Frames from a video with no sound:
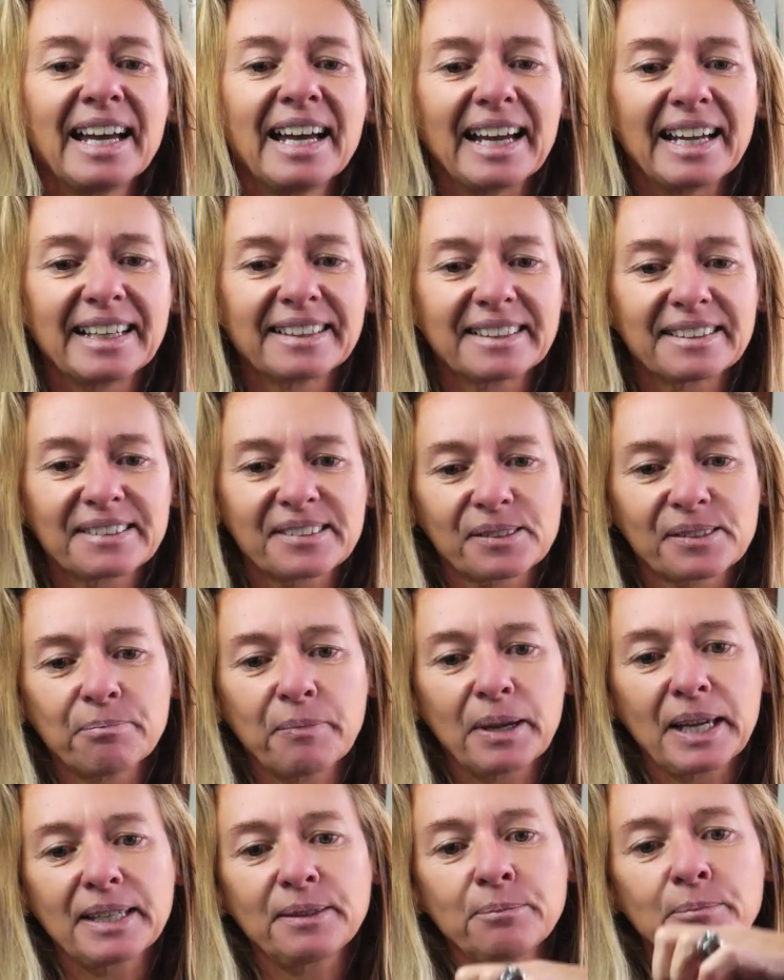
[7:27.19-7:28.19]
And it's
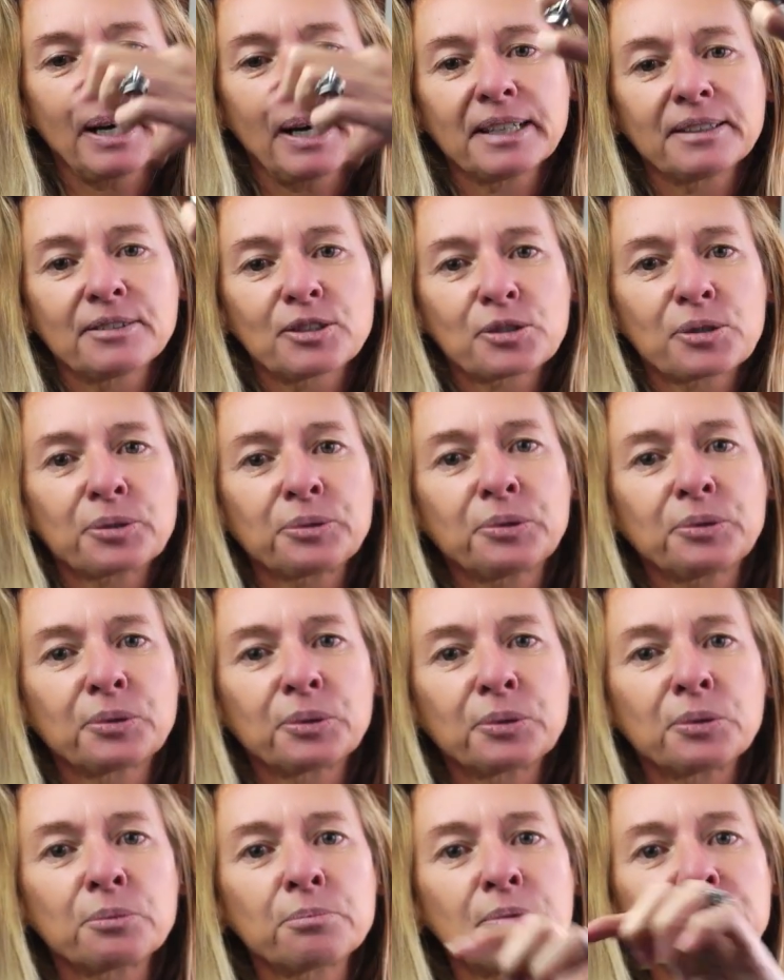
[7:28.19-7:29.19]
made by 2
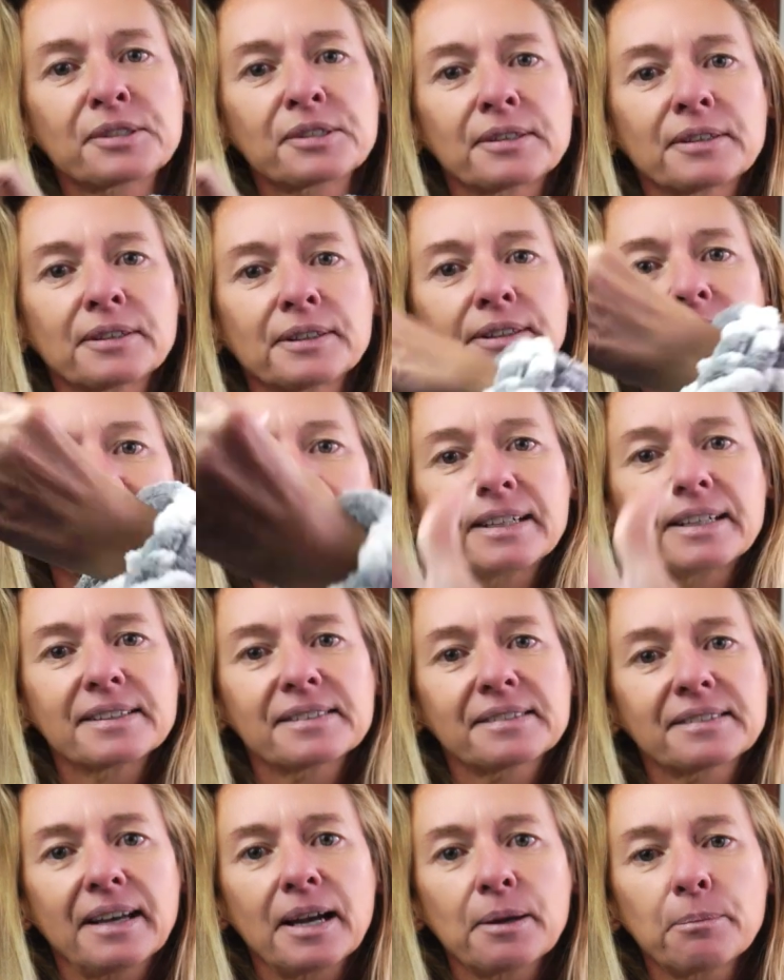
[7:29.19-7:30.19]
tubes, they're
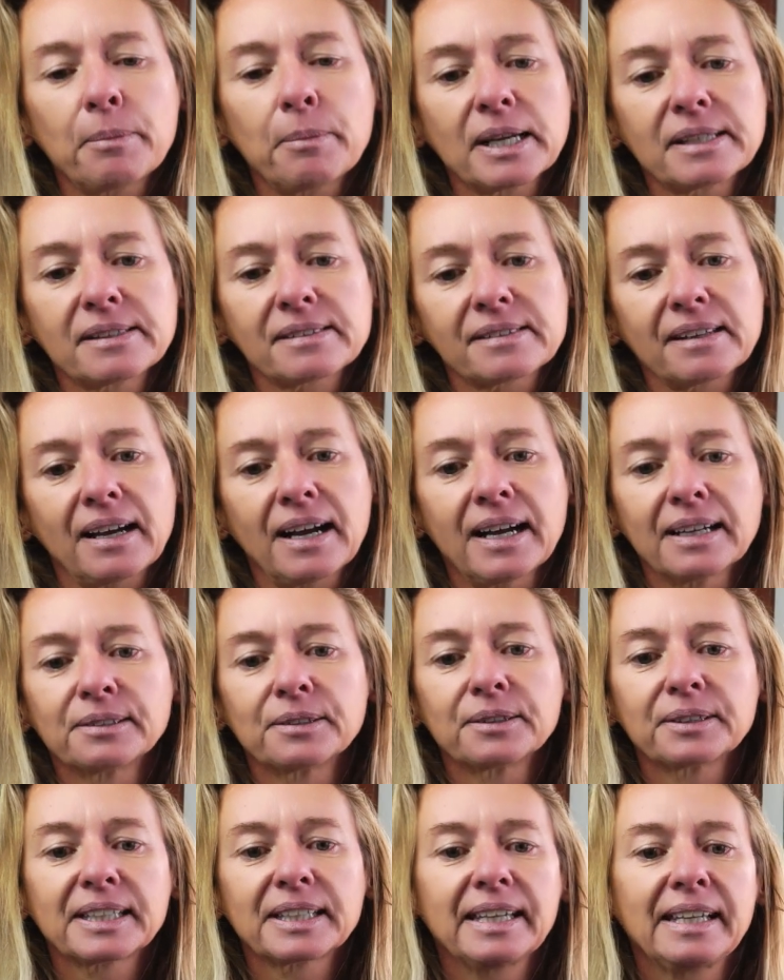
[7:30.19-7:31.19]
side by side,
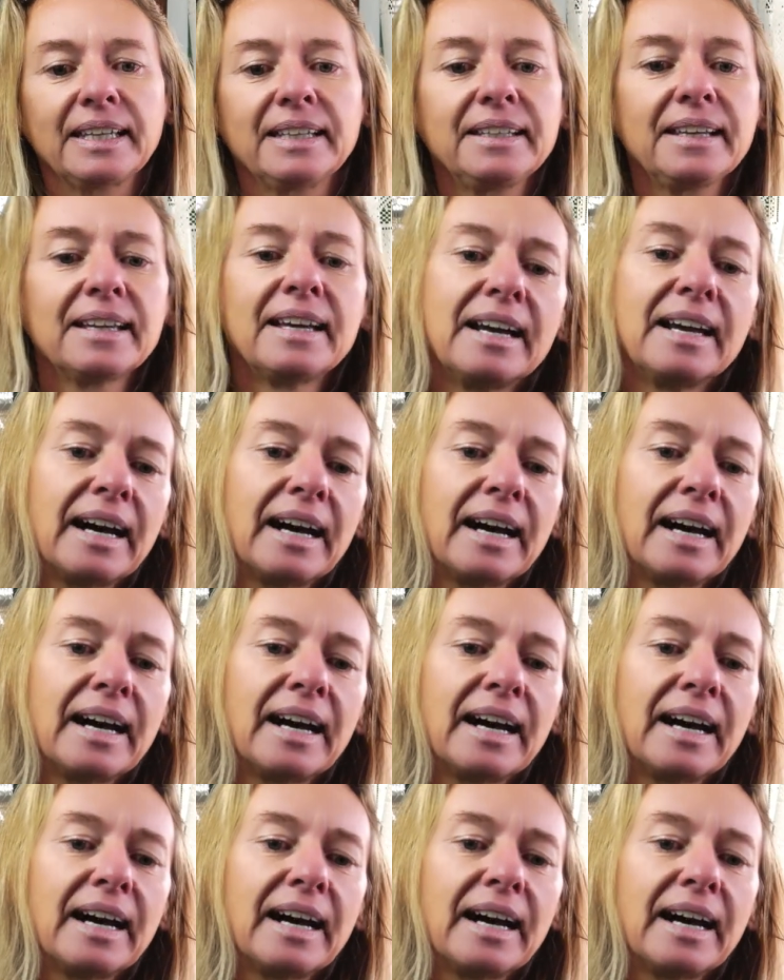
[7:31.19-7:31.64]
okay?